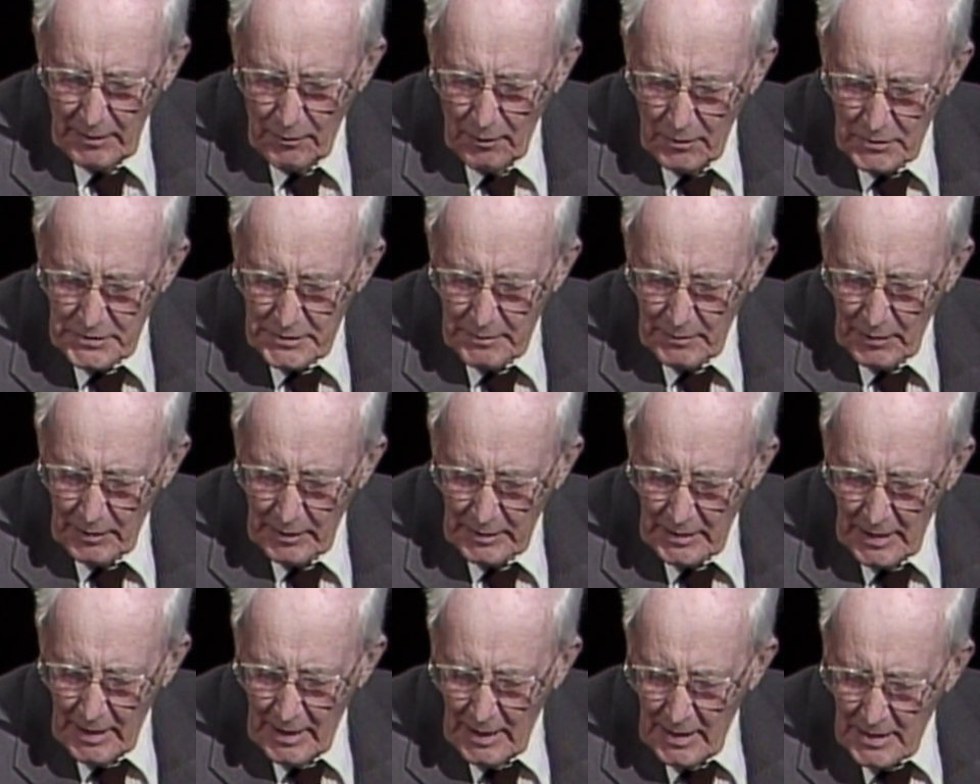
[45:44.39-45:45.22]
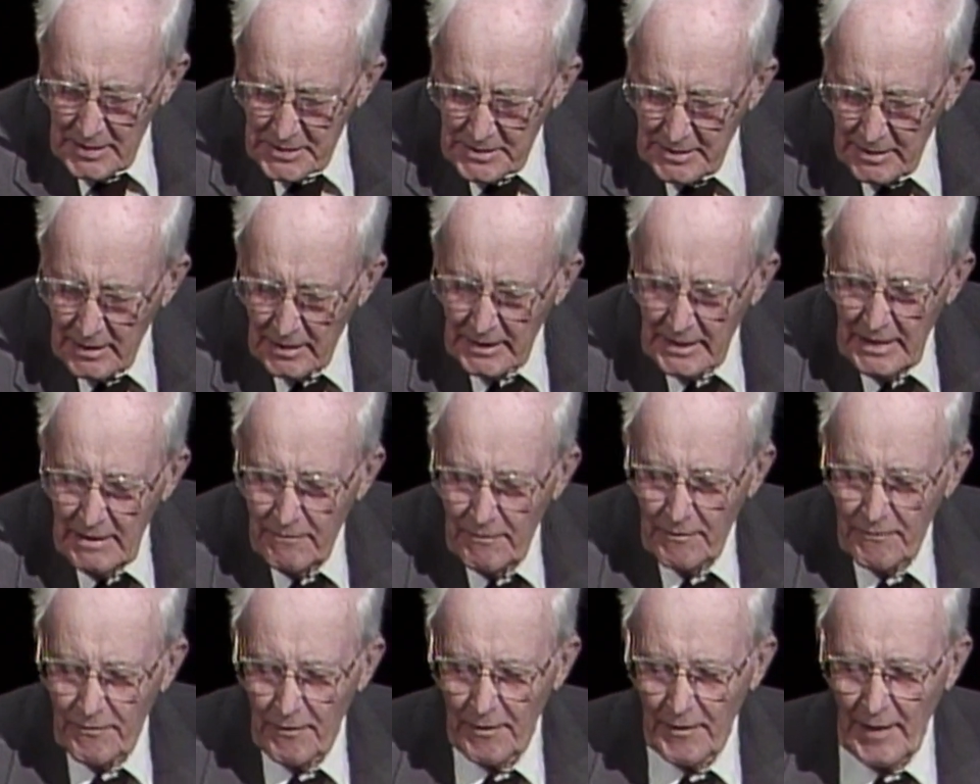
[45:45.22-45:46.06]
Rosenberg, still
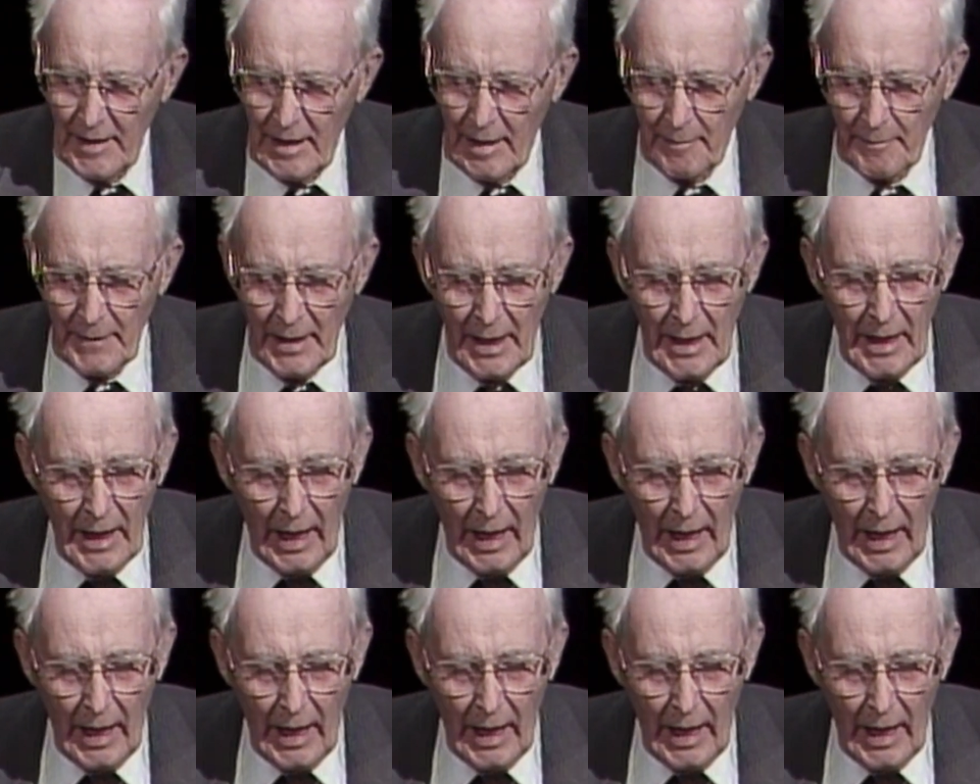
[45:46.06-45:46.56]
even for them,